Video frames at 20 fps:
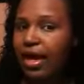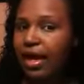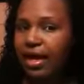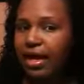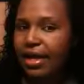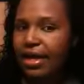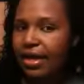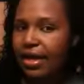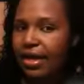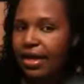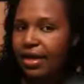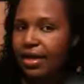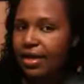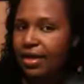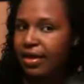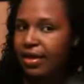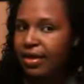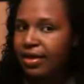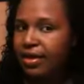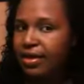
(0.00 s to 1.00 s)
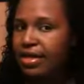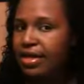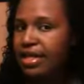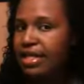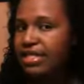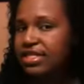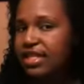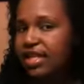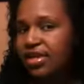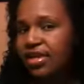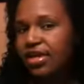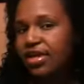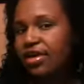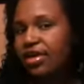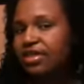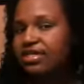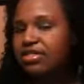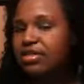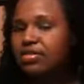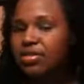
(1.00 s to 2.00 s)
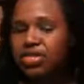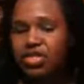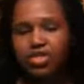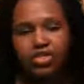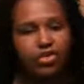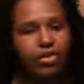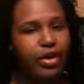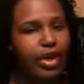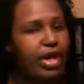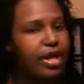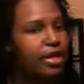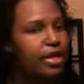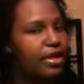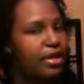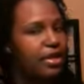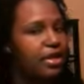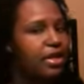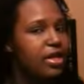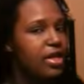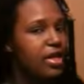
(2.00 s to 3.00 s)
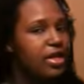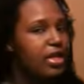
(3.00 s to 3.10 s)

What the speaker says: And this hair can also be straightened.